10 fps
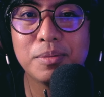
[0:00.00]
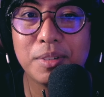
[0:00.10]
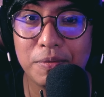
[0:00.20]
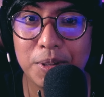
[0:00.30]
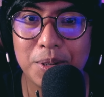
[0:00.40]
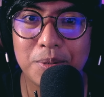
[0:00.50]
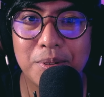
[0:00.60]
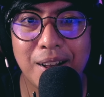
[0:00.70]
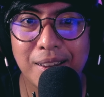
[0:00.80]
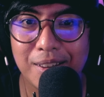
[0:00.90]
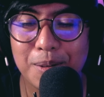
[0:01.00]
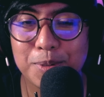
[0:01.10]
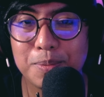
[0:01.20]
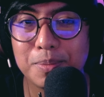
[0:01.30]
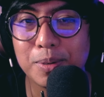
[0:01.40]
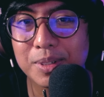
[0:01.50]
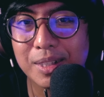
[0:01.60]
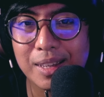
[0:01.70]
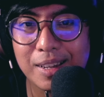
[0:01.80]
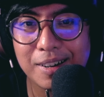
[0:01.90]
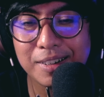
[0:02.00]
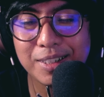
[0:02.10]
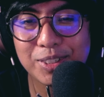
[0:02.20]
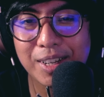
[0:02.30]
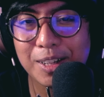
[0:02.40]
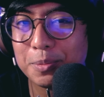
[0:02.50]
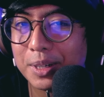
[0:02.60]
review IEMs mostly here in the channel.